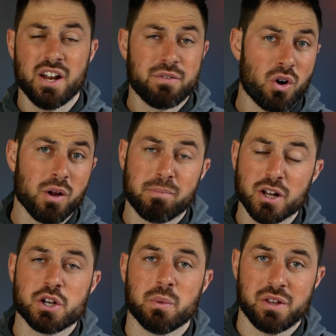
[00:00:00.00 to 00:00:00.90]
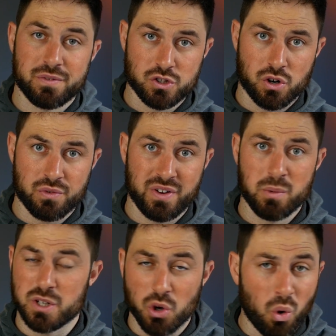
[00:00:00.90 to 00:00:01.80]
And if you're on a budget with your photography,
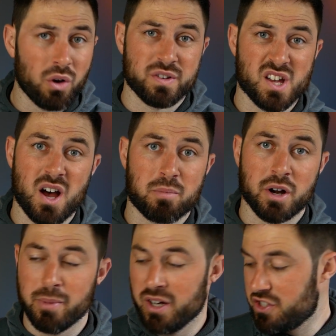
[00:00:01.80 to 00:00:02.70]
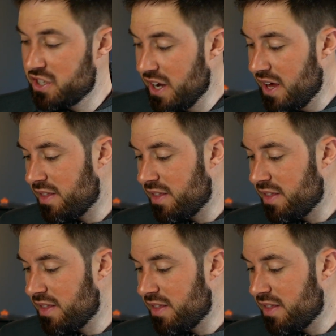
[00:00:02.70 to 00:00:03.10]
which all of us are pretty much,